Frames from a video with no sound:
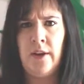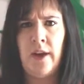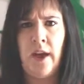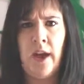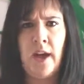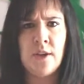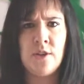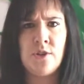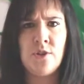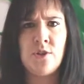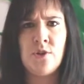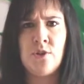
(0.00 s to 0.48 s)

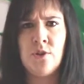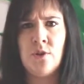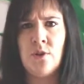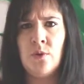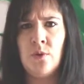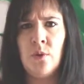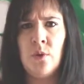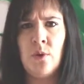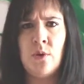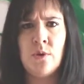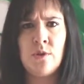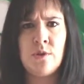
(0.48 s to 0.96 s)

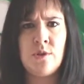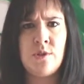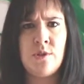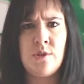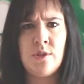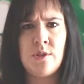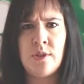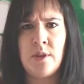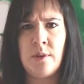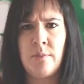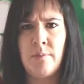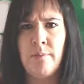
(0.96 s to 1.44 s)

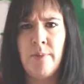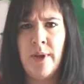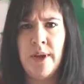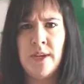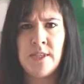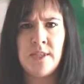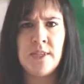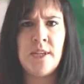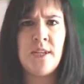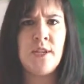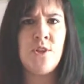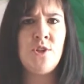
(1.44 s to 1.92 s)
astronauts, the
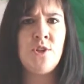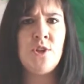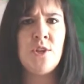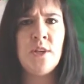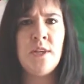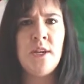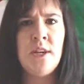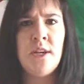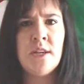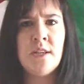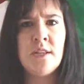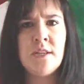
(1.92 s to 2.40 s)
best
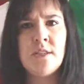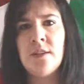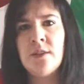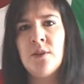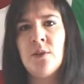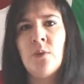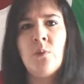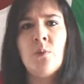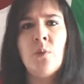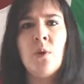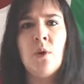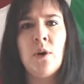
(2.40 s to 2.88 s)
engineers in
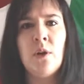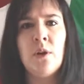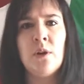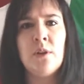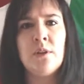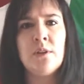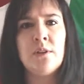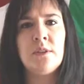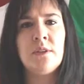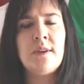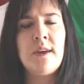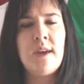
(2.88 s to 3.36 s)
the
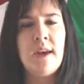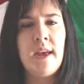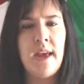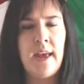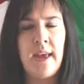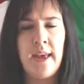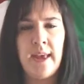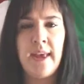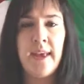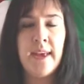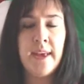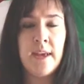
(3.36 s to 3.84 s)
world,
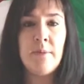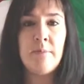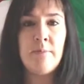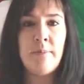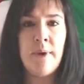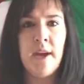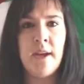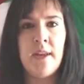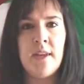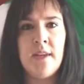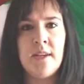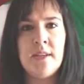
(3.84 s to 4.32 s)
he can
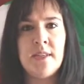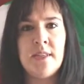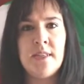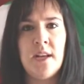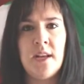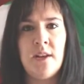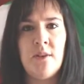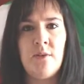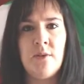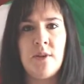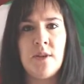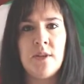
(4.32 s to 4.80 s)
pay their
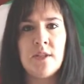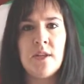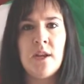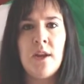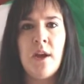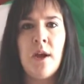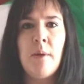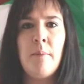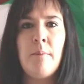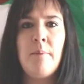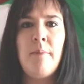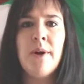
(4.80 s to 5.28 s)
salaries.
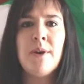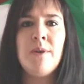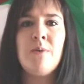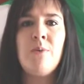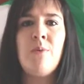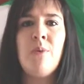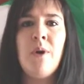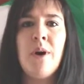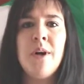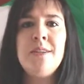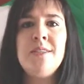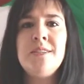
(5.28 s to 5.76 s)
But
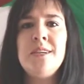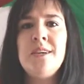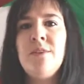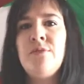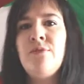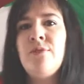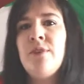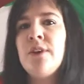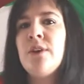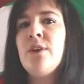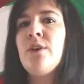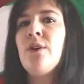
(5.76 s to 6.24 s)
what
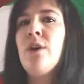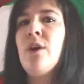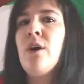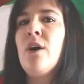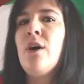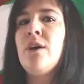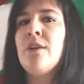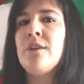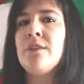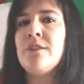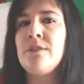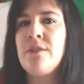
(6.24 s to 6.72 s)
if he
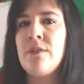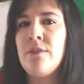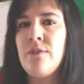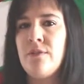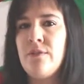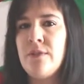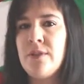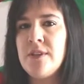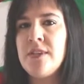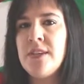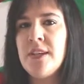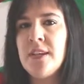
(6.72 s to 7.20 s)
can't
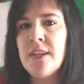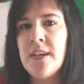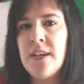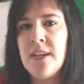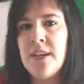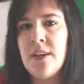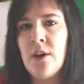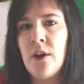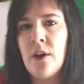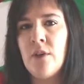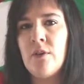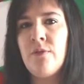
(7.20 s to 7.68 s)

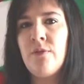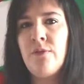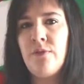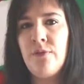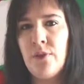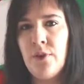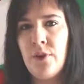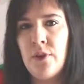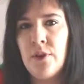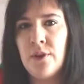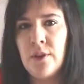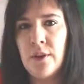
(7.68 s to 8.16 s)
physically go
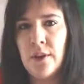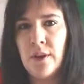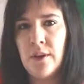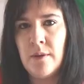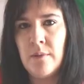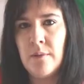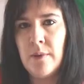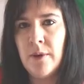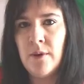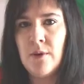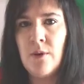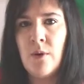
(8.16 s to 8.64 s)
further
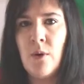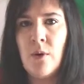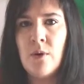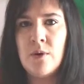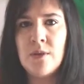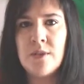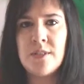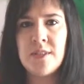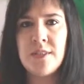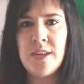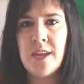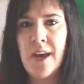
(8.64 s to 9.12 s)

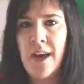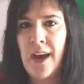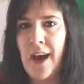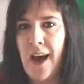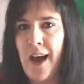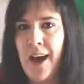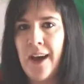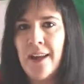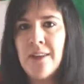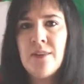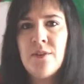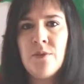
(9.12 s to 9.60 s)
because
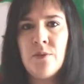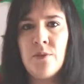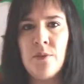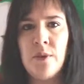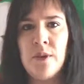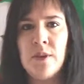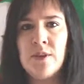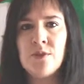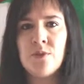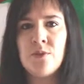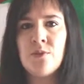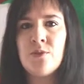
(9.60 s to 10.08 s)
other
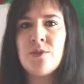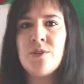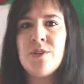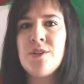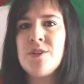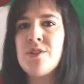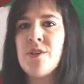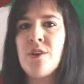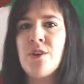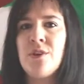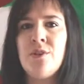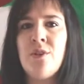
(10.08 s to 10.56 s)

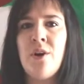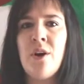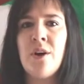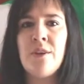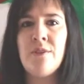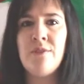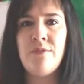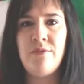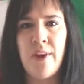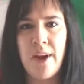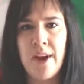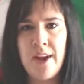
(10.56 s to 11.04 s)
resources are not
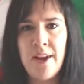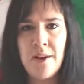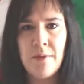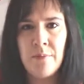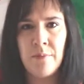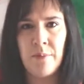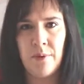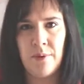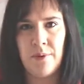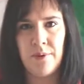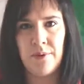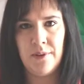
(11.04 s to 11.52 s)

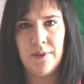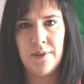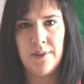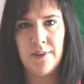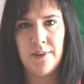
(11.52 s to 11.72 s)
available?